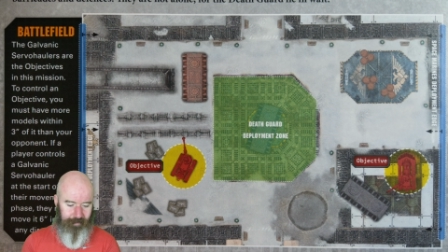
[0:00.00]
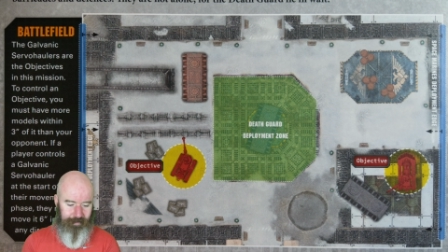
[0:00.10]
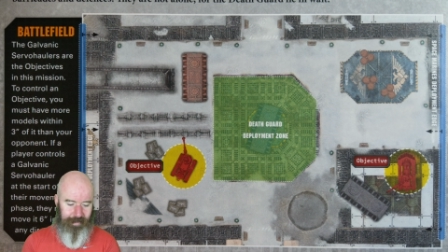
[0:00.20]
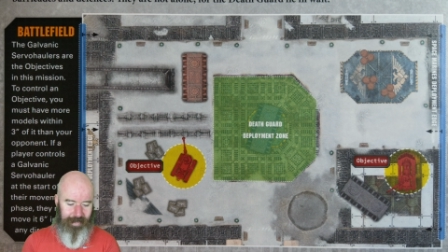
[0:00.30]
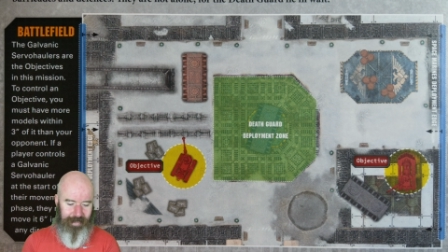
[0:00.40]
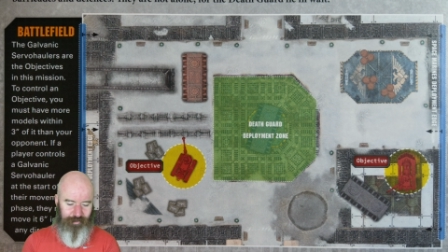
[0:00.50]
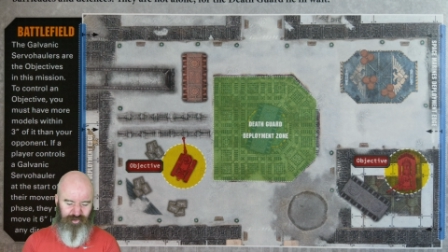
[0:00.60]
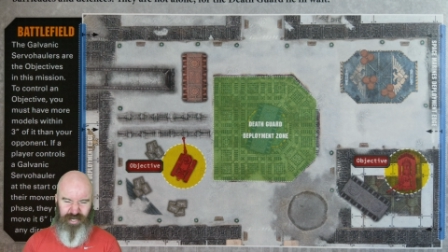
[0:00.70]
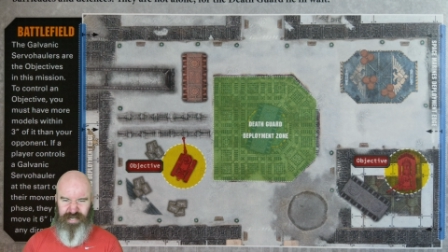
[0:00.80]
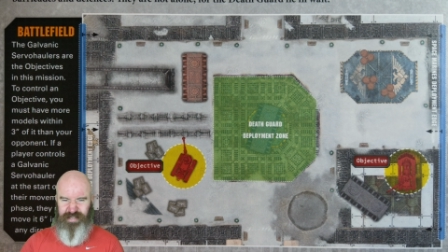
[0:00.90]
and
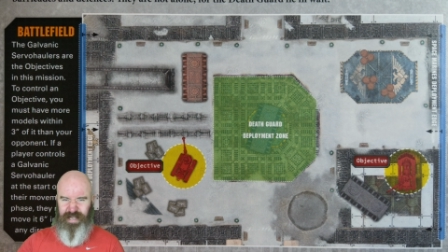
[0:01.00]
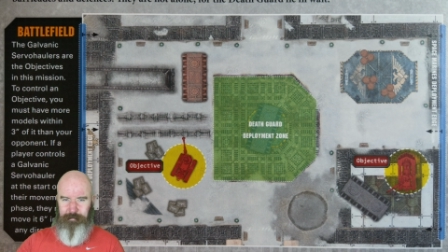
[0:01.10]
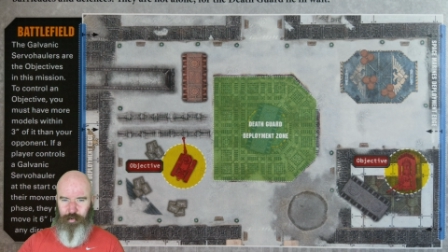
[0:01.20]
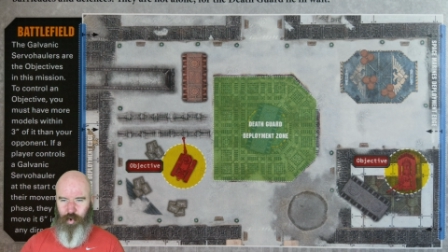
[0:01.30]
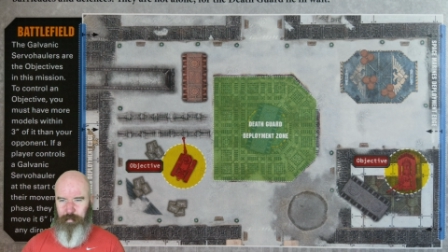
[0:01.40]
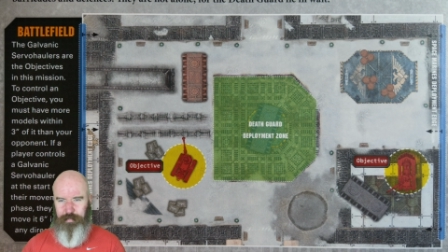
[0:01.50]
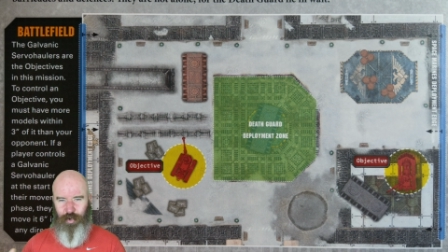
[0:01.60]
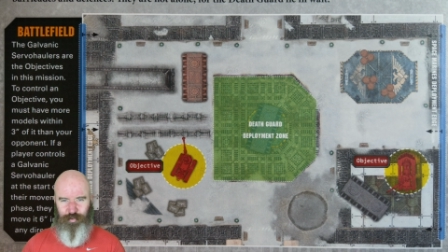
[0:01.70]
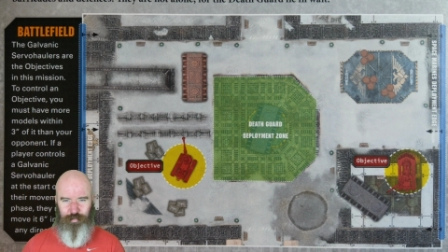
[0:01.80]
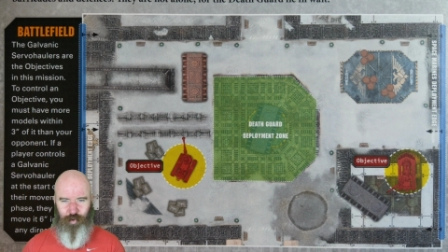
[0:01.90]
try and get more
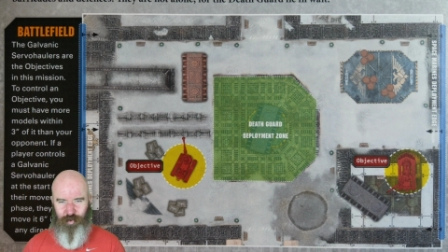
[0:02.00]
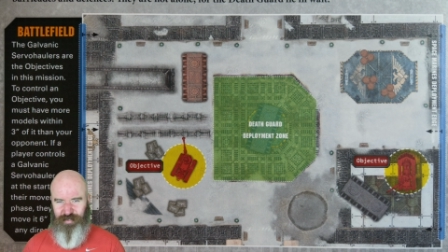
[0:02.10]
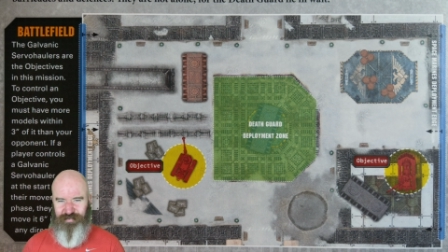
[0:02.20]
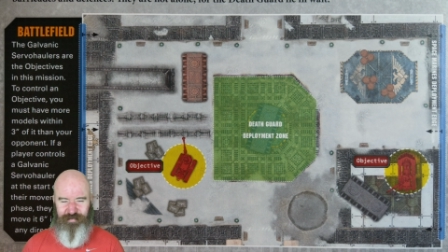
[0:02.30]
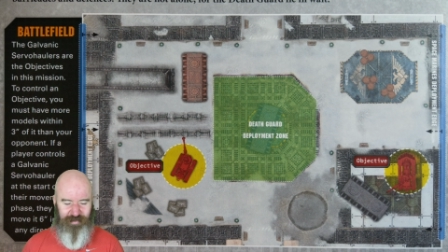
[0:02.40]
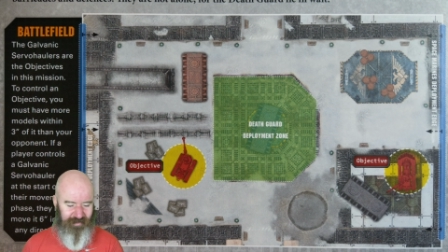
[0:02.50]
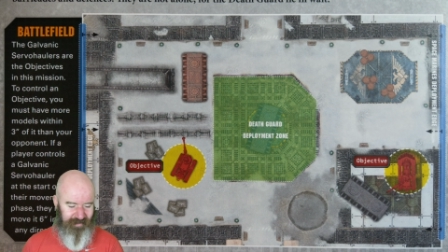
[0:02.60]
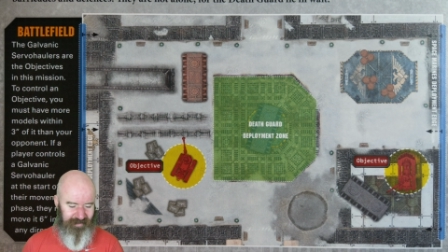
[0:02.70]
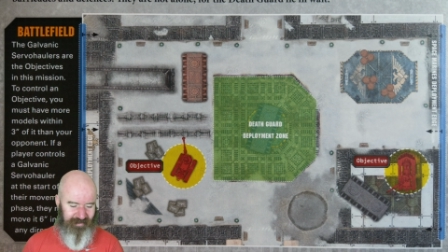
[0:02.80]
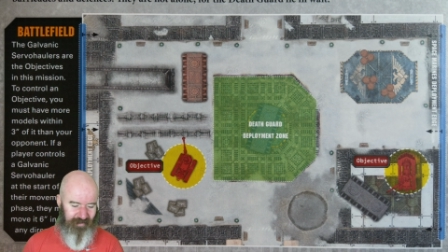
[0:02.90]
Poxwalkers for
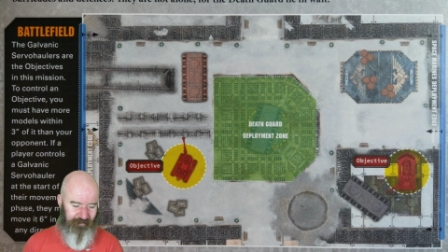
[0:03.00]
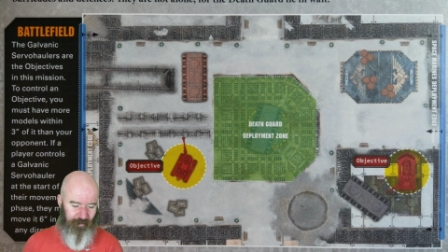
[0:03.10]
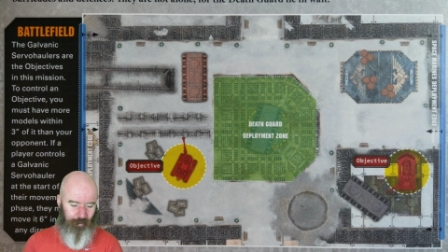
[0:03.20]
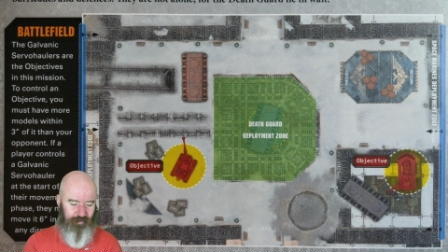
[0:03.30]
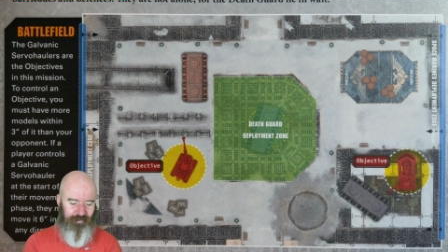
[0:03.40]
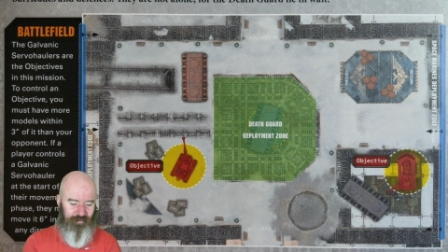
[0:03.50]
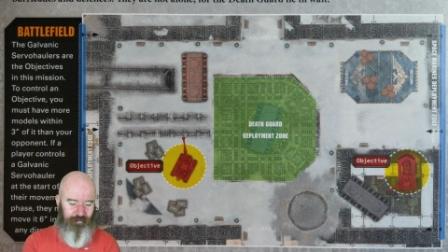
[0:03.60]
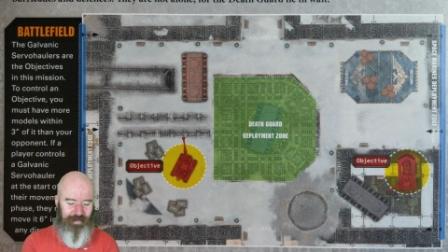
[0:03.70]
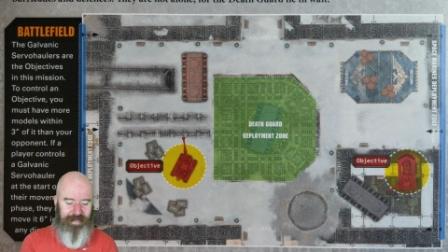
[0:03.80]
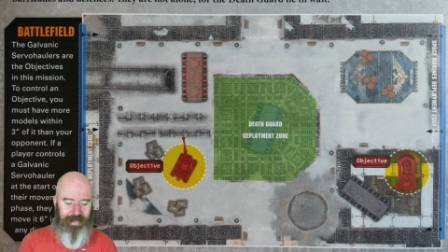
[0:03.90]
into the fold and
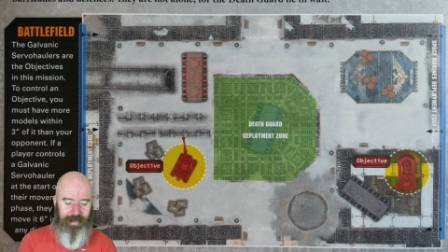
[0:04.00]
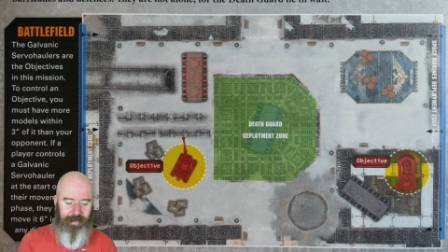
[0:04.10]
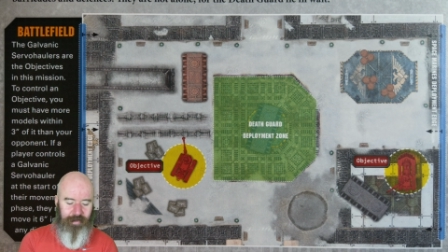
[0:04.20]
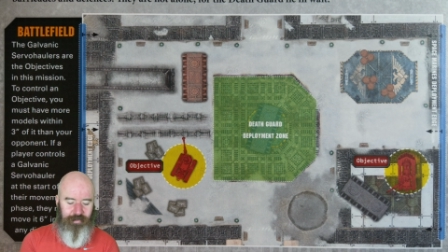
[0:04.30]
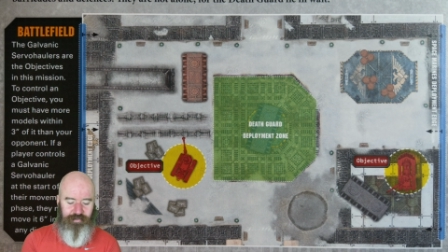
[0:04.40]
stuff like that.